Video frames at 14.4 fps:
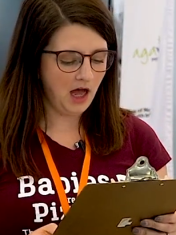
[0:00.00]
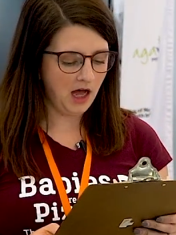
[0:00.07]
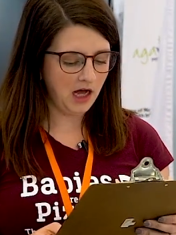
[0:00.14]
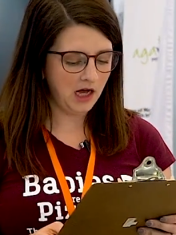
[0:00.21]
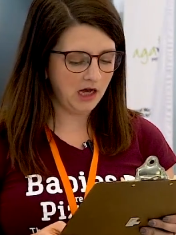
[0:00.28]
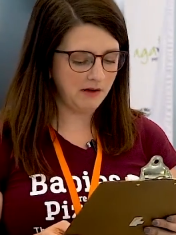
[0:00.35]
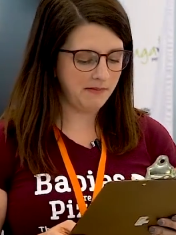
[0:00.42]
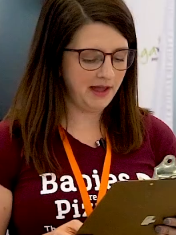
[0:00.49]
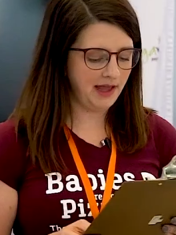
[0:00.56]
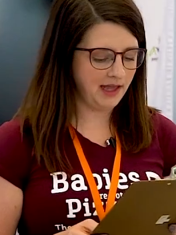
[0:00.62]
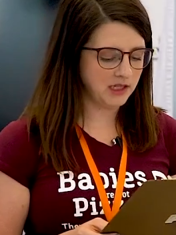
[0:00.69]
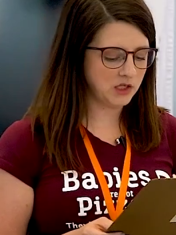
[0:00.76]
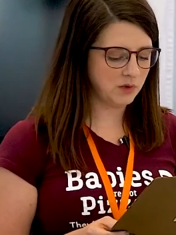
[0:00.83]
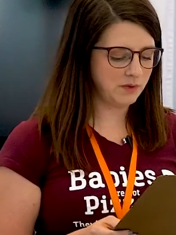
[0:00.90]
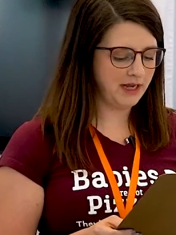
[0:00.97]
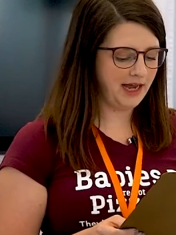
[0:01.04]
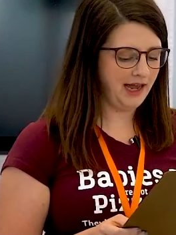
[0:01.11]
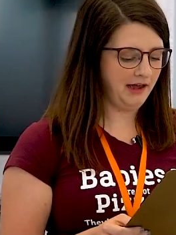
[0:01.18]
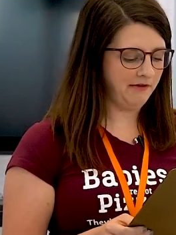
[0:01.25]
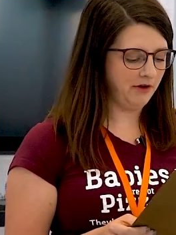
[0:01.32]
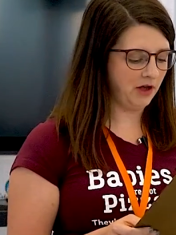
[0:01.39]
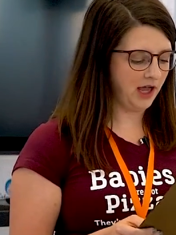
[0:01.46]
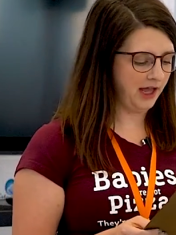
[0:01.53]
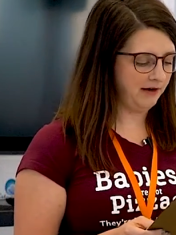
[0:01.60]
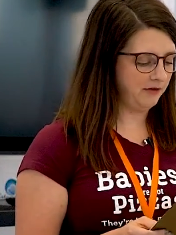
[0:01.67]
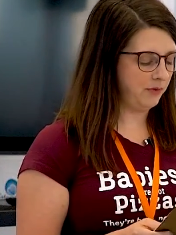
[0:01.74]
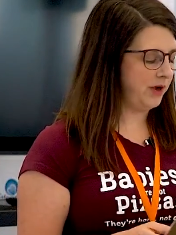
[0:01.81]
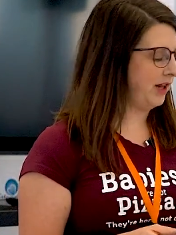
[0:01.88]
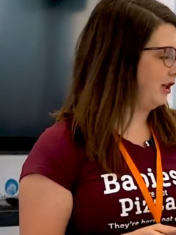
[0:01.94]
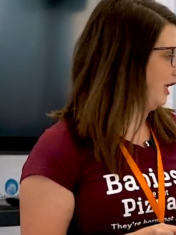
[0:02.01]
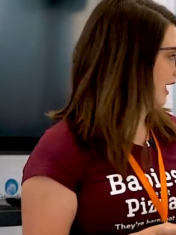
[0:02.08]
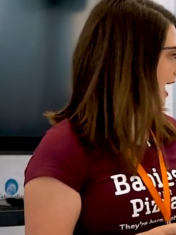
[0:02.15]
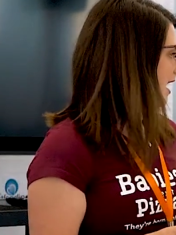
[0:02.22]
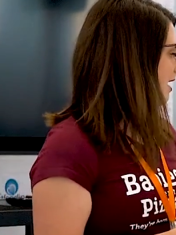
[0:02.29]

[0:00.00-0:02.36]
Um, and so we have a kind of a way to look